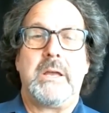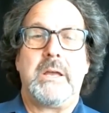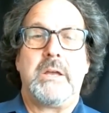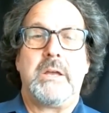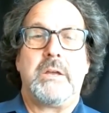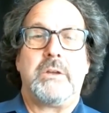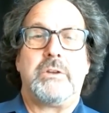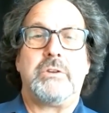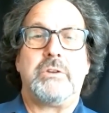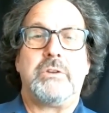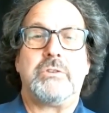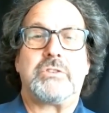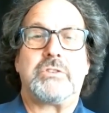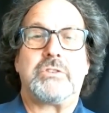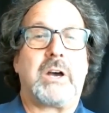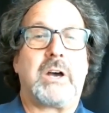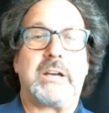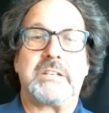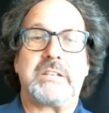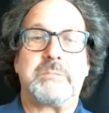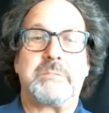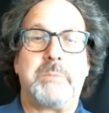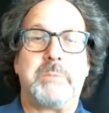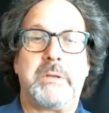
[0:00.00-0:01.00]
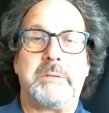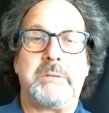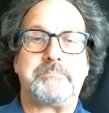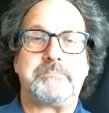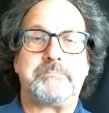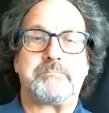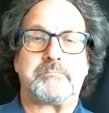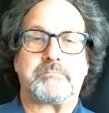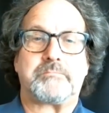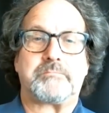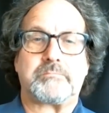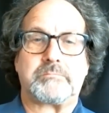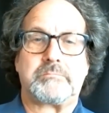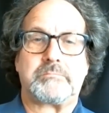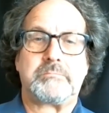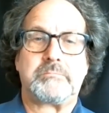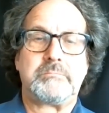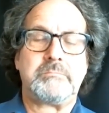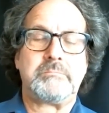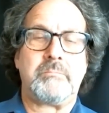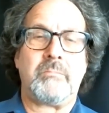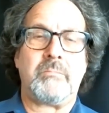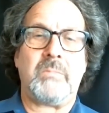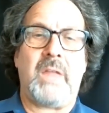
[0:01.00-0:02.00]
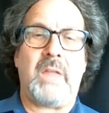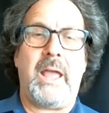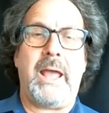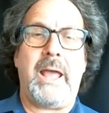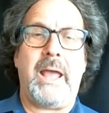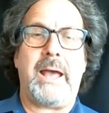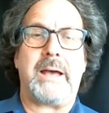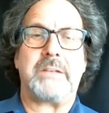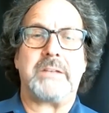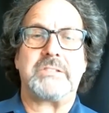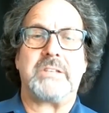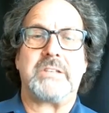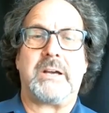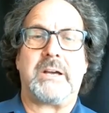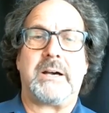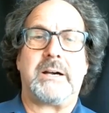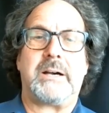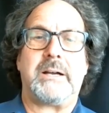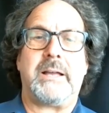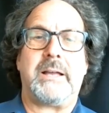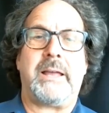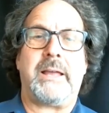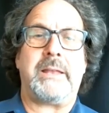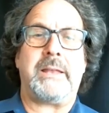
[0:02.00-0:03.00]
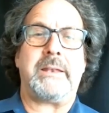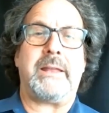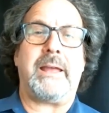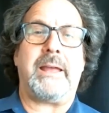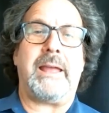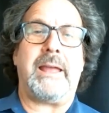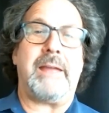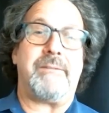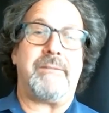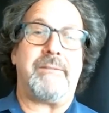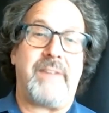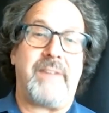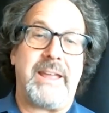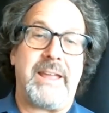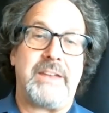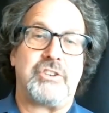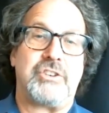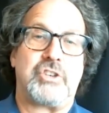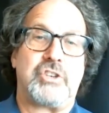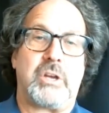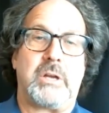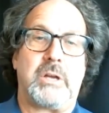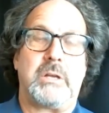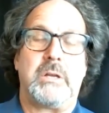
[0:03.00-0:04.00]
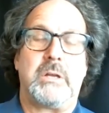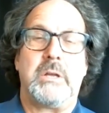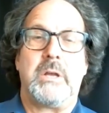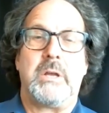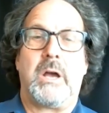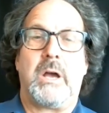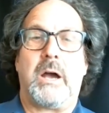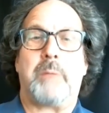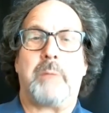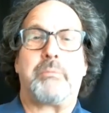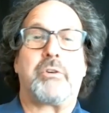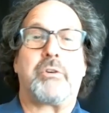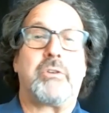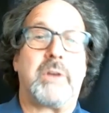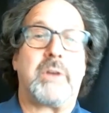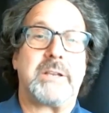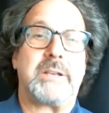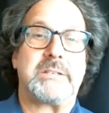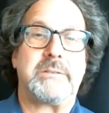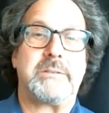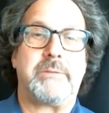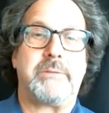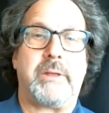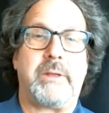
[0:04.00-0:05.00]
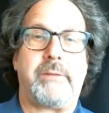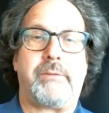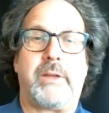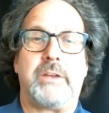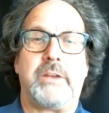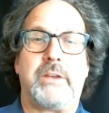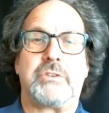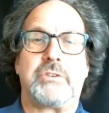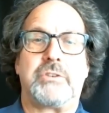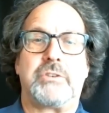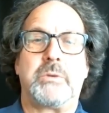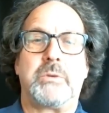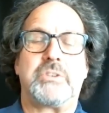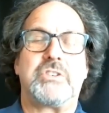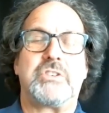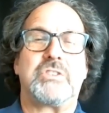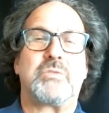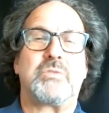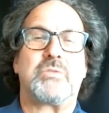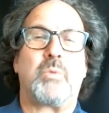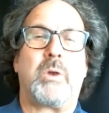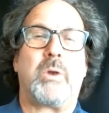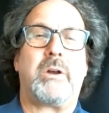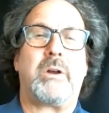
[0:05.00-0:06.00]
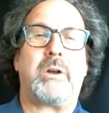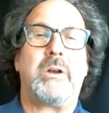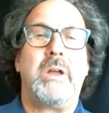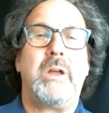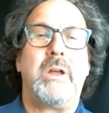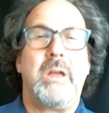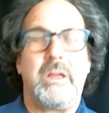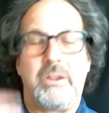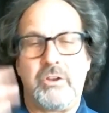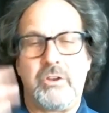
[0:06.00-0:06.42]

whose husband has uh, an aphasia a progressive aphasia, which is where your